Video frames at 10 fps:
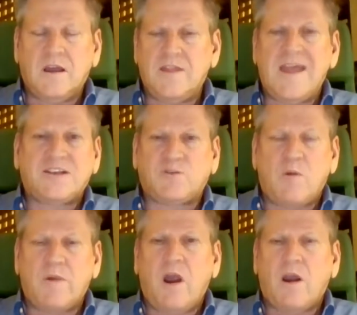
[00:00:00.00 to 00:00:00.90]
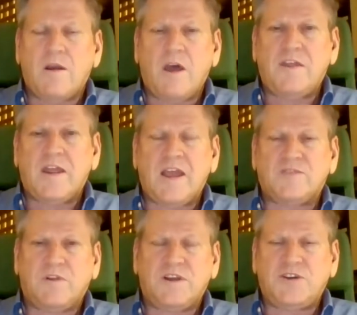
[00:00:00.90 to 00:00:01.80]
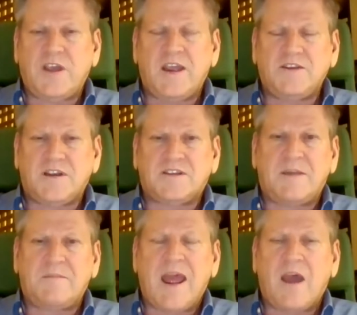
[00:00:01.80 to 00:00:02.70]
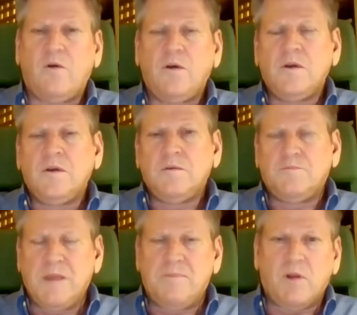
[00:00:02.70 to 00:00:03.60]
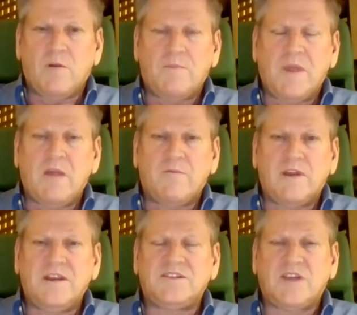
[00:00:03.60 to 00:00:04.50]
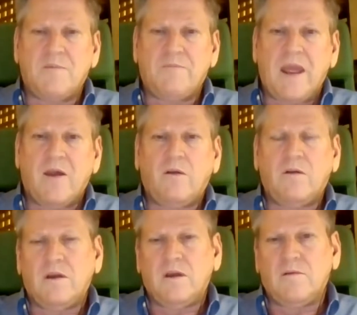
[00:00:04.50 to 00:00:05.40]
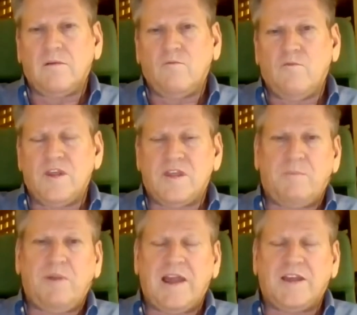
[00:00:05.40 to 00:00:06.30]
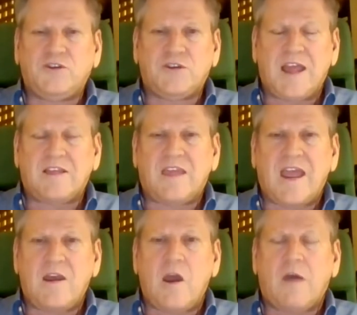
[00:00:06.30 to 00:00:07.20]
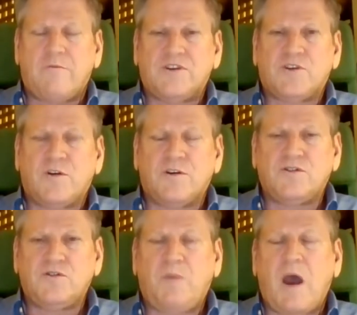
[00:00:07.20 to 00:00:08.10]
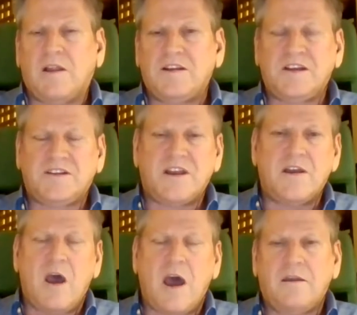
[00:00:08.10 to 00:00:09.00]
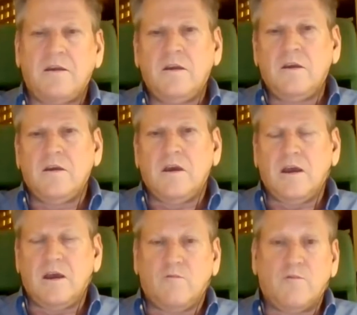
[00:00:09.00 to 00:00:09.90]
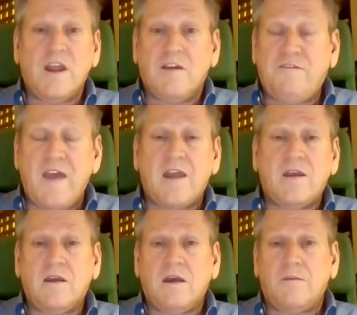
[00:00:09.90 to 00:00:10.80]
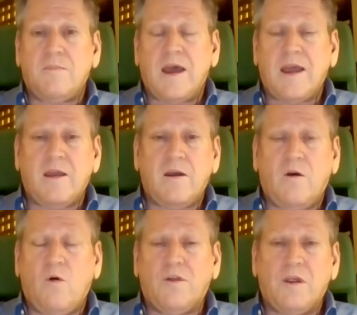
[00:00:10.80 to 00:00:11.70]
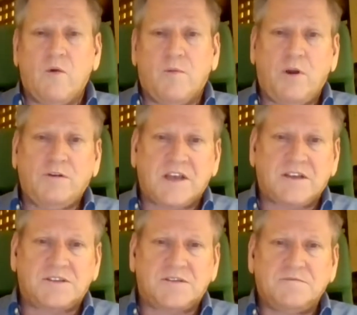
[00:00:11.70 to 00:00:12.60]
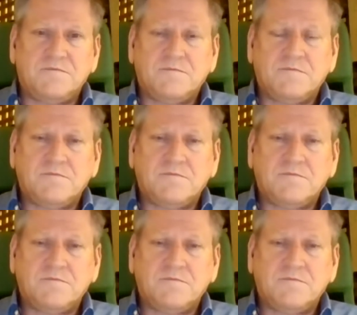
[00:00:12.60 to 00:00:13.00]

Uh, and that's where we are. Nothing has really changed except now people are being released on bail uh, with the pledge that they not return to politics and not uh, reoffend uh, by uh, holding more protests.